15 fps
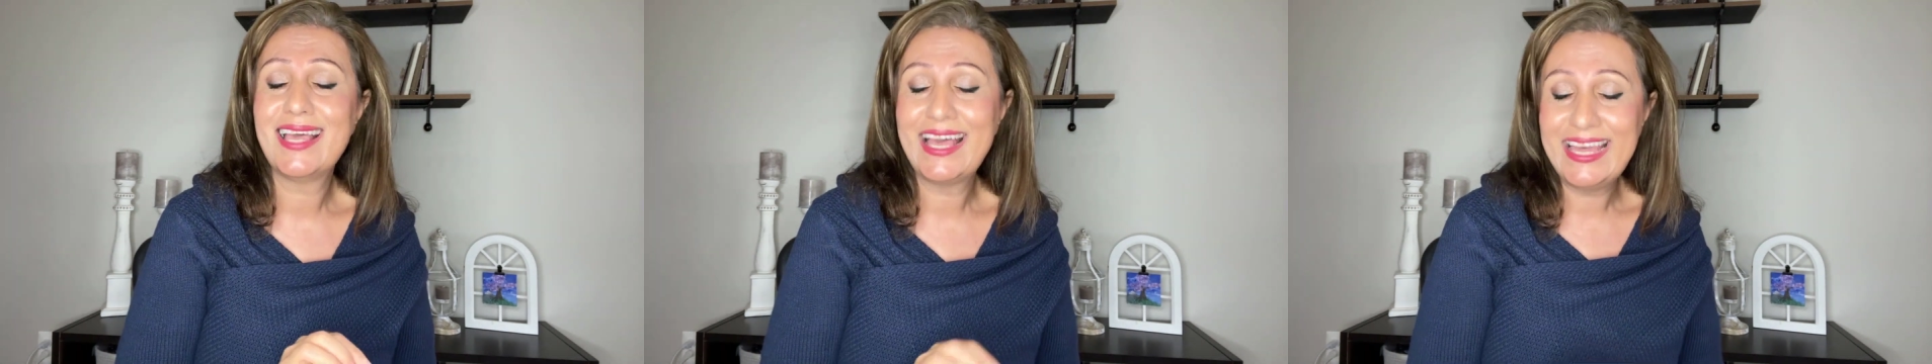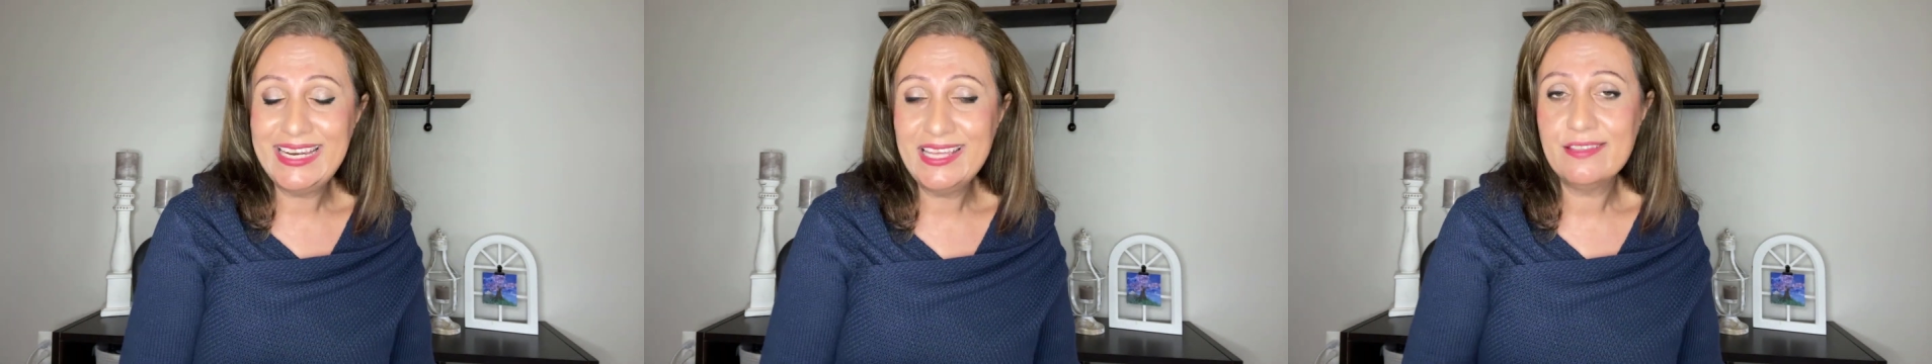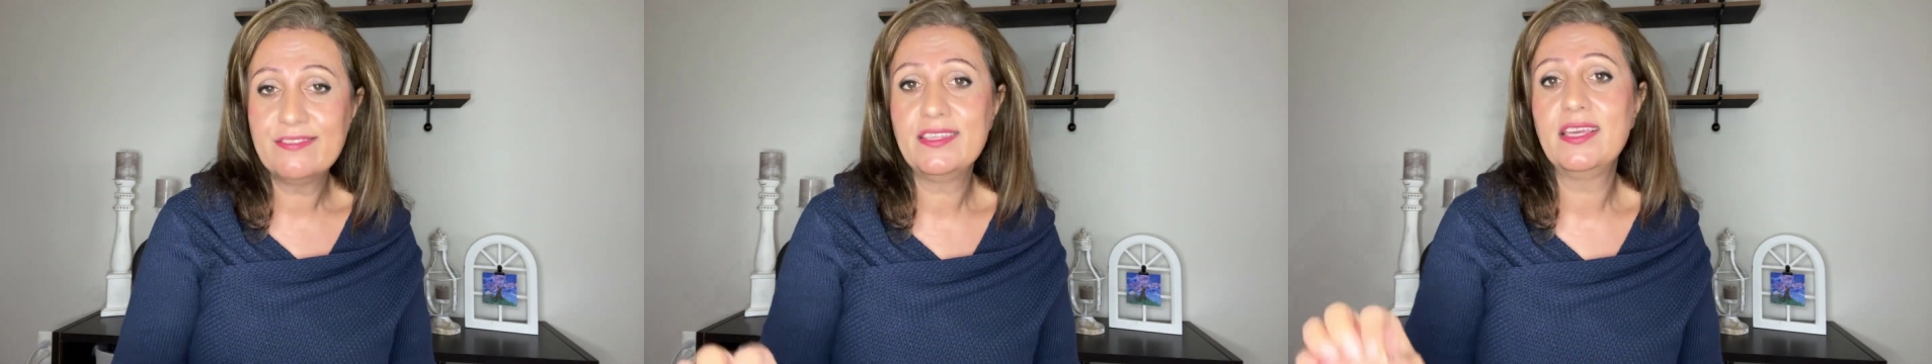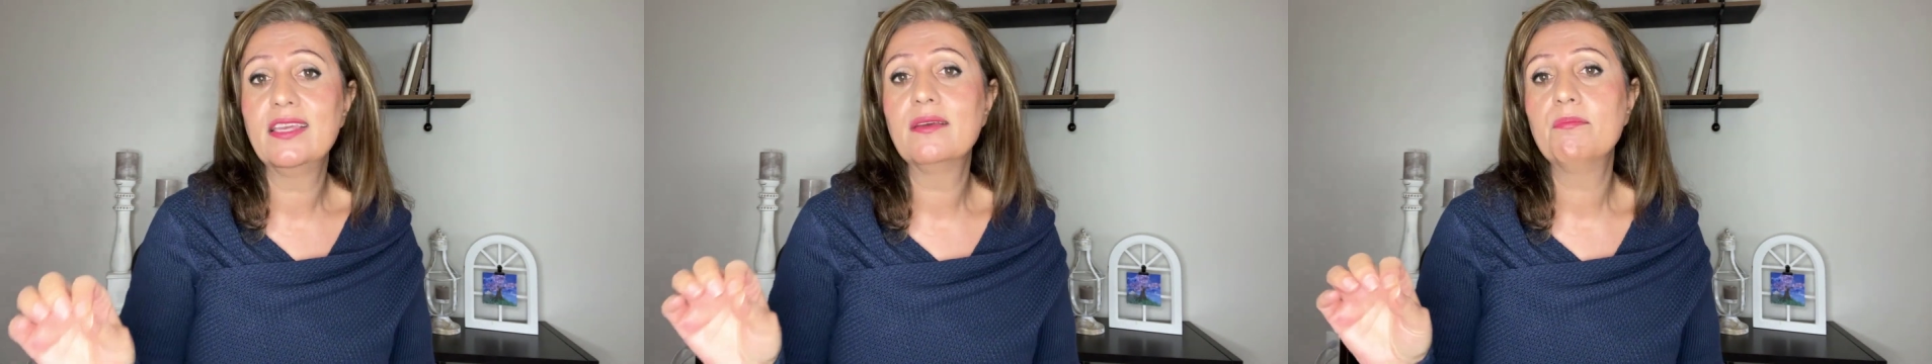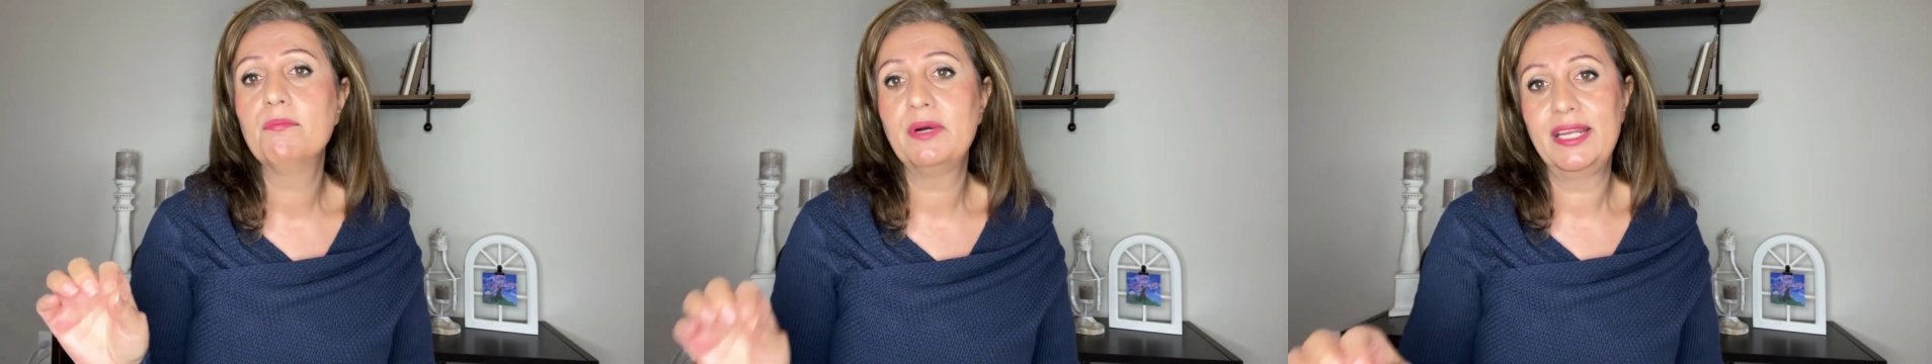
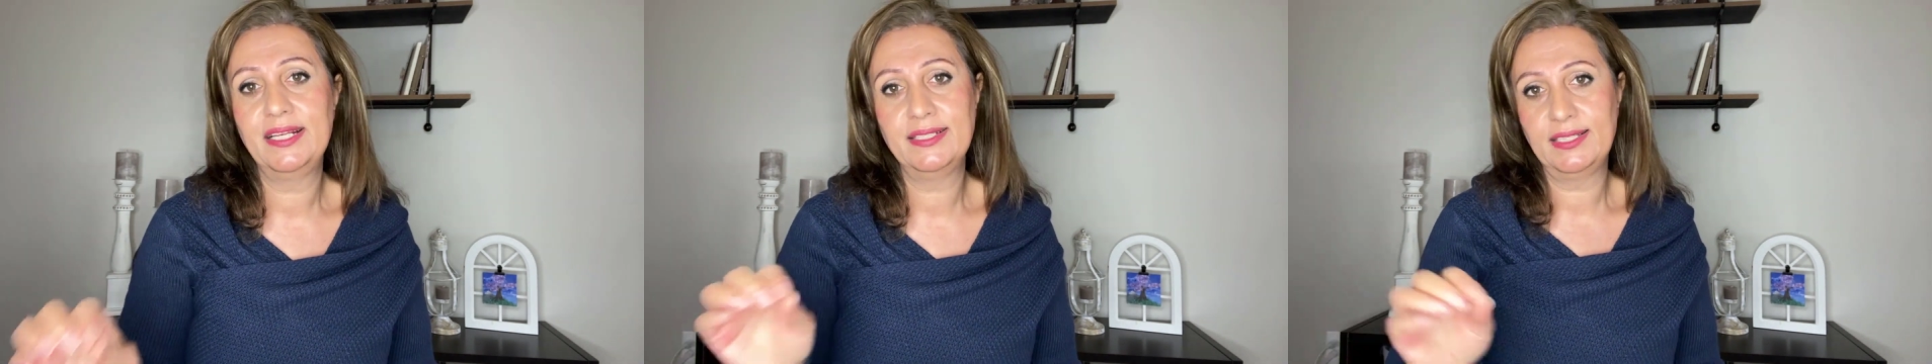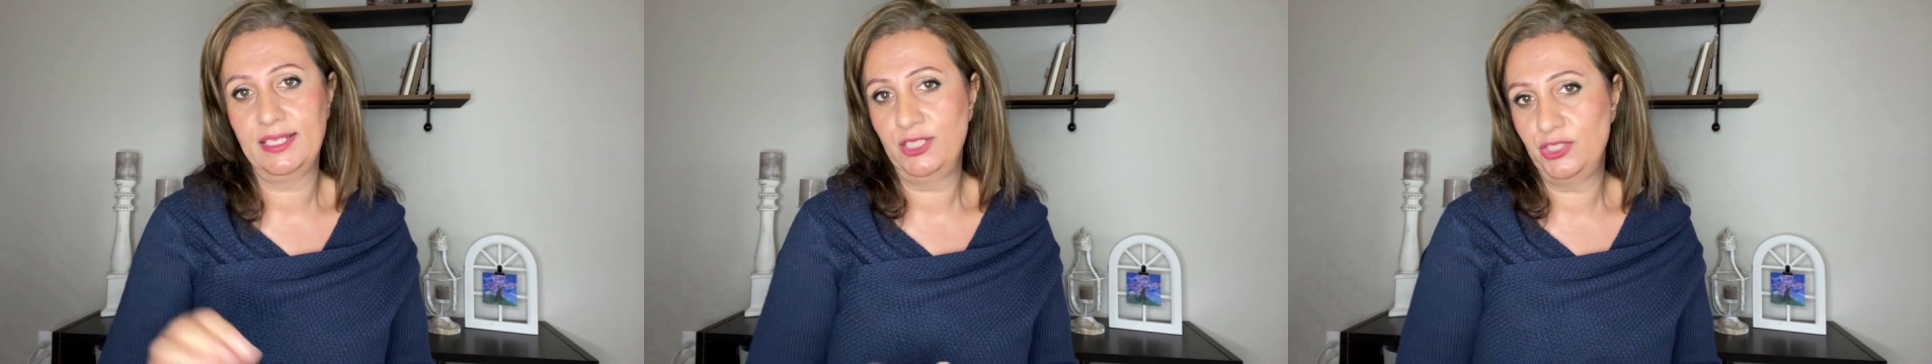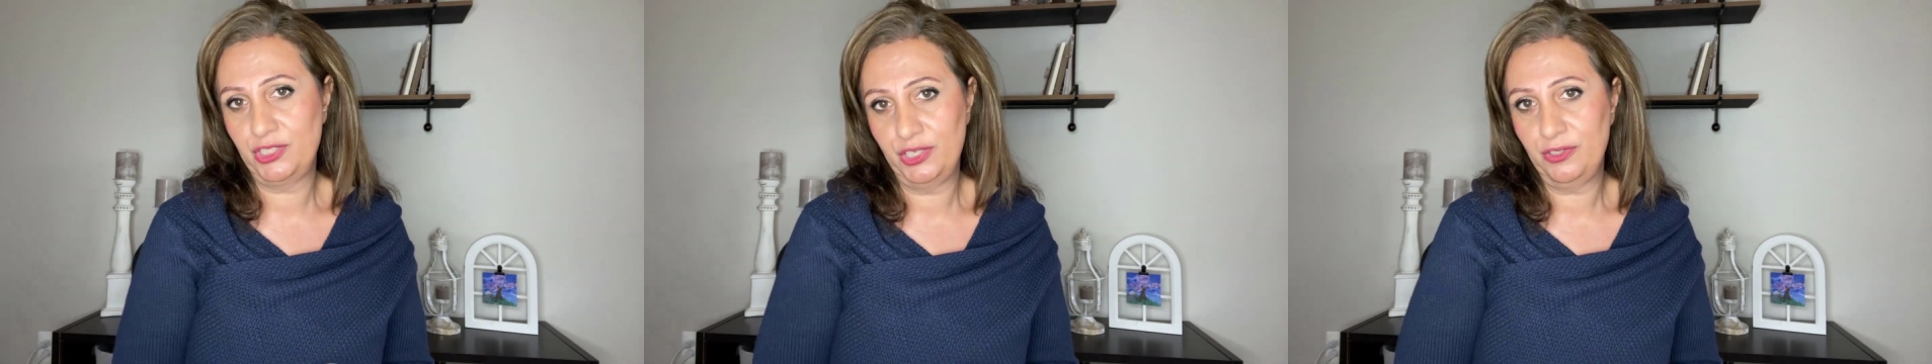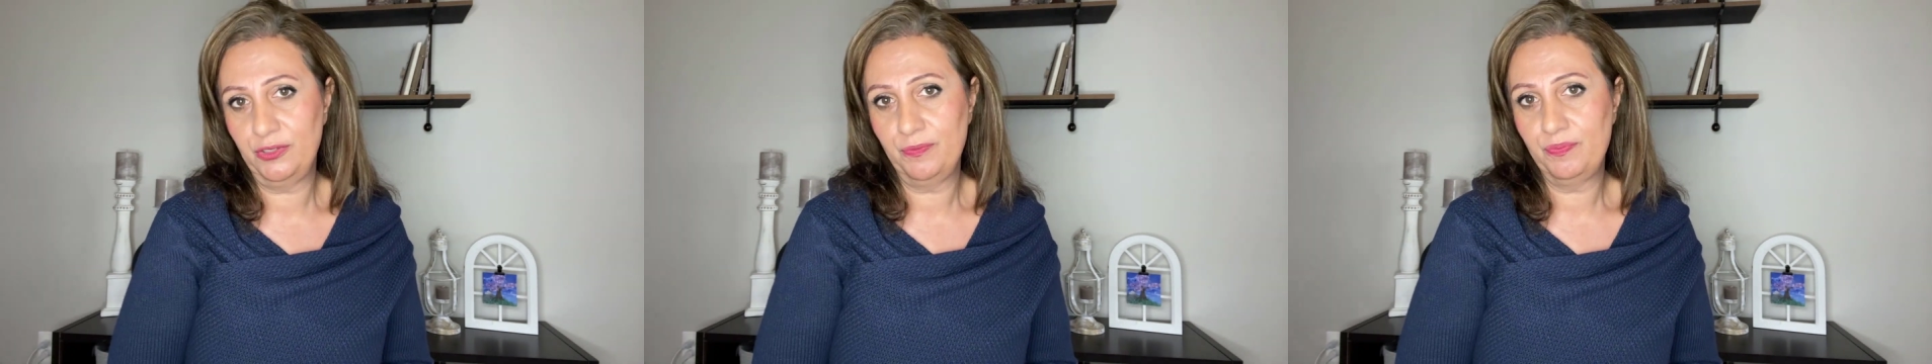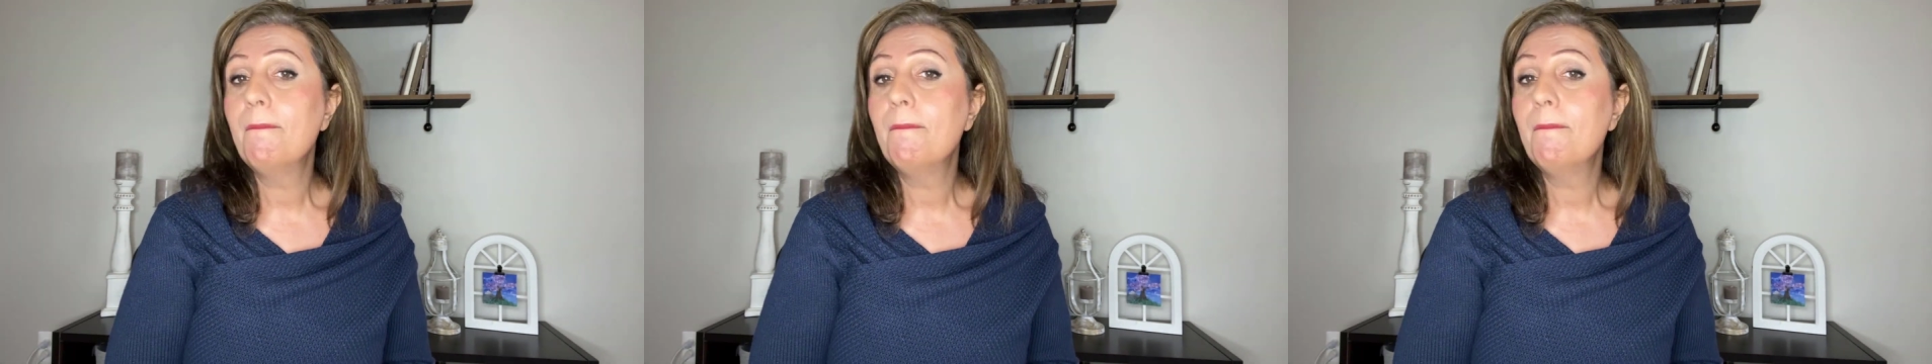anything but intentional.